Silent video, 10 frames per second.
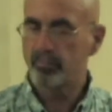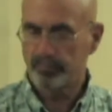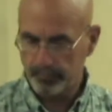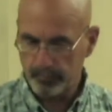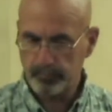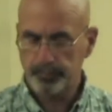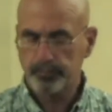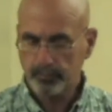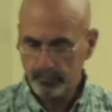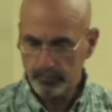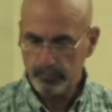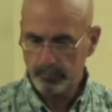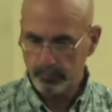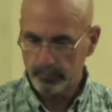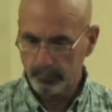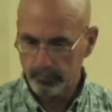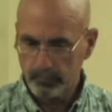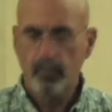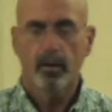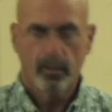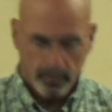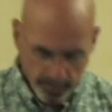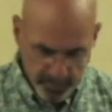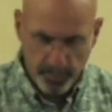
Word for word: that eat oil. Yes,